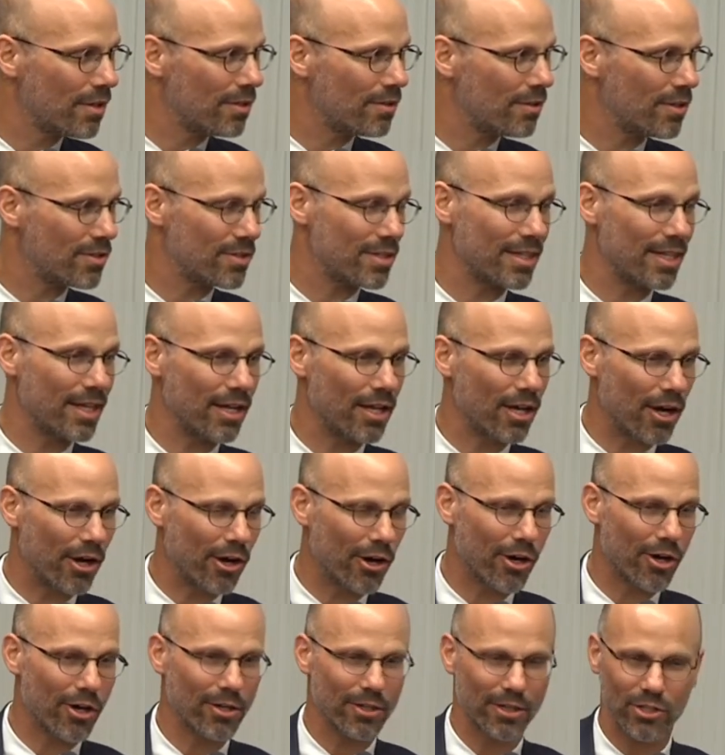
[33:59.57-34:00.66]
They said that
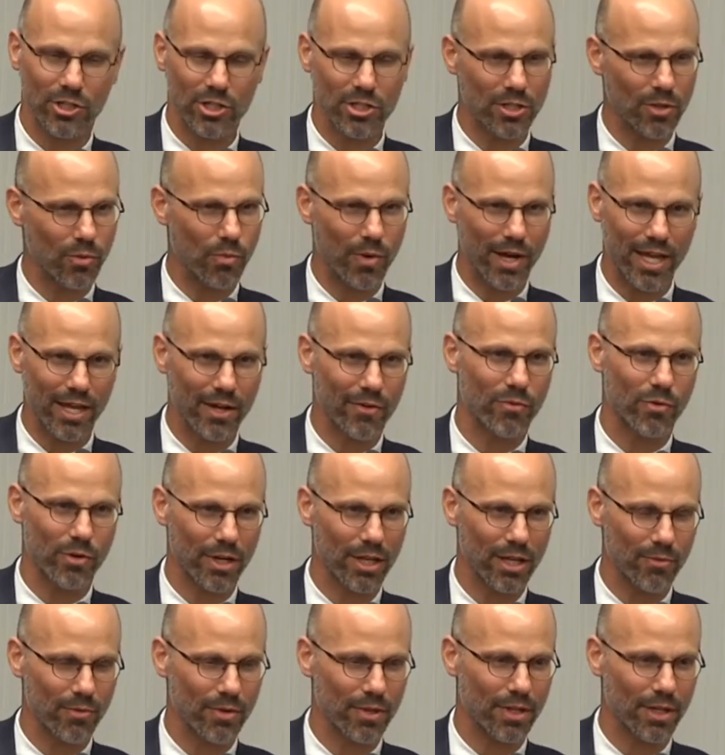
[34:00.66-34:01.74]
our, just the way of
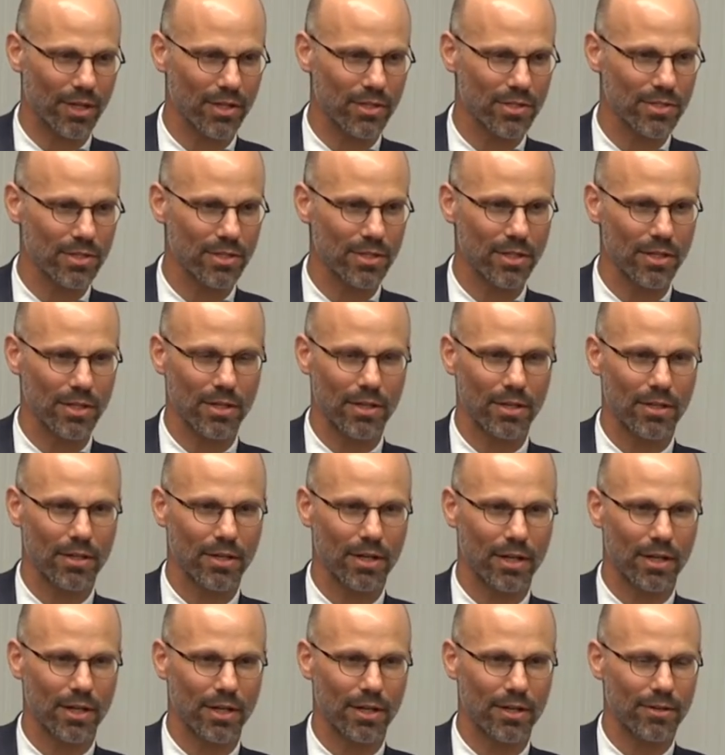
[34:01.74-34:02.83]
working with us,
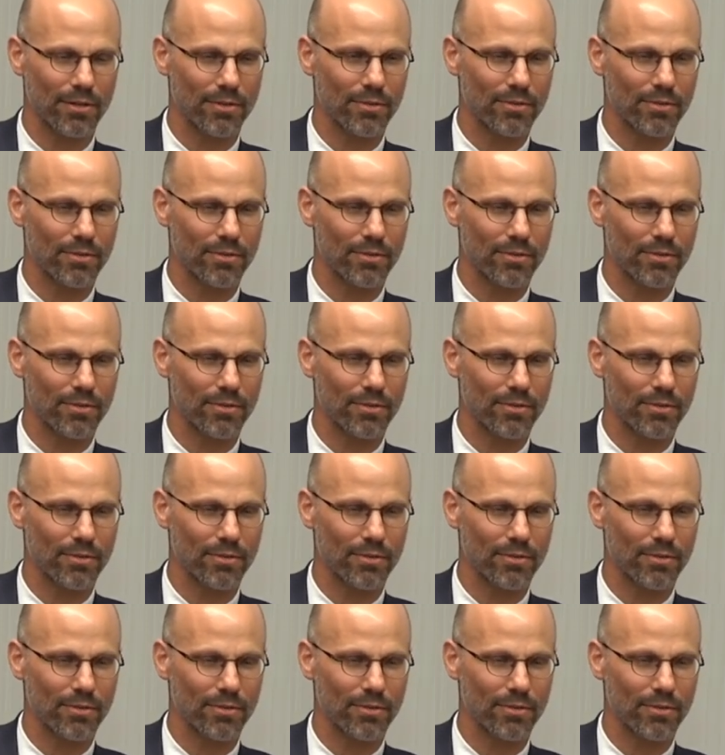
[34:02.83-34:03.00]
uh,